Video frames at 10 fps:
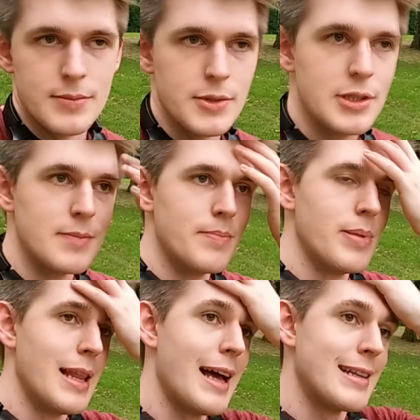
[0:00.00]
You can
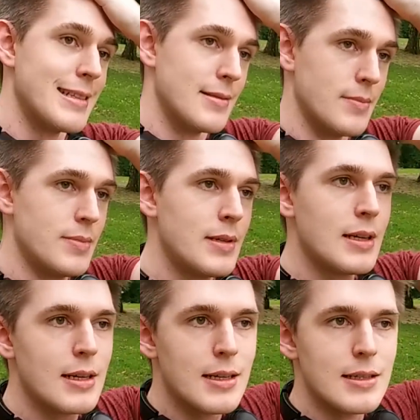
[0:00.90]
plan
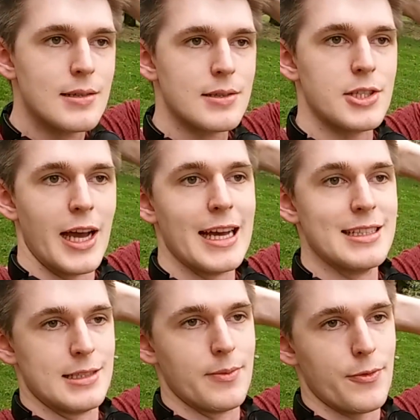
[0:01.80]
to
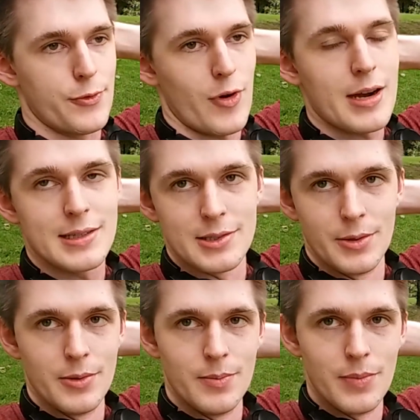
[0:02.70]
any
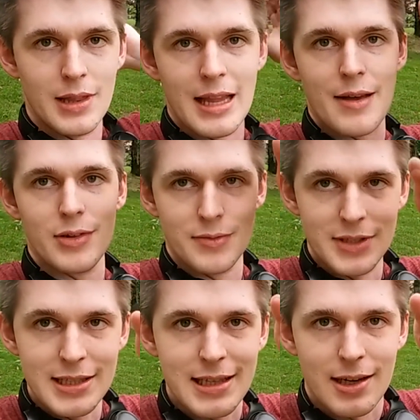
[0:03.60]
fractal level of
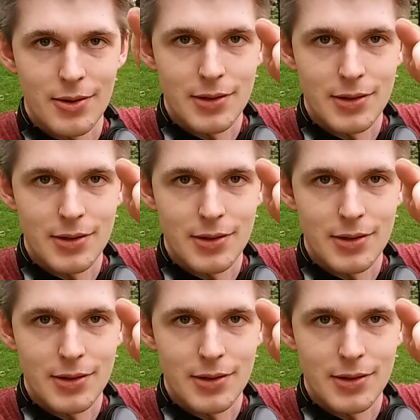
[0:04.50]
detail.